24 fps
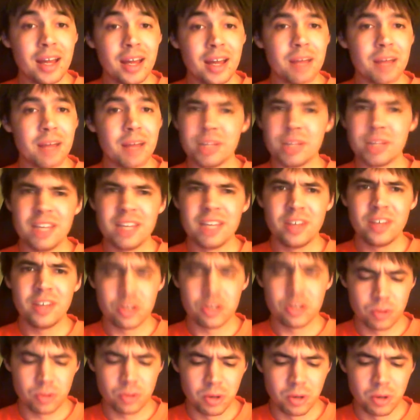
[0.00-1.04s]
believe he
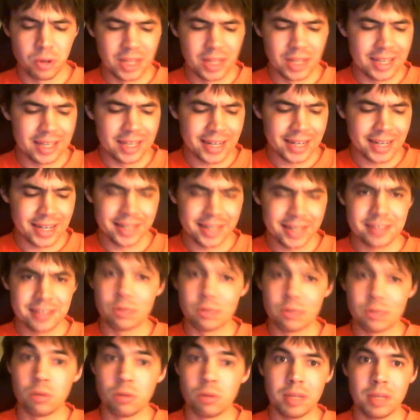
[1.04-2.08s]
also wrote Leonidas. It
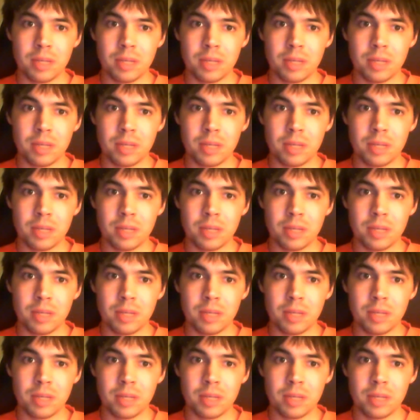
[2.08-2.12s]
wouldn't be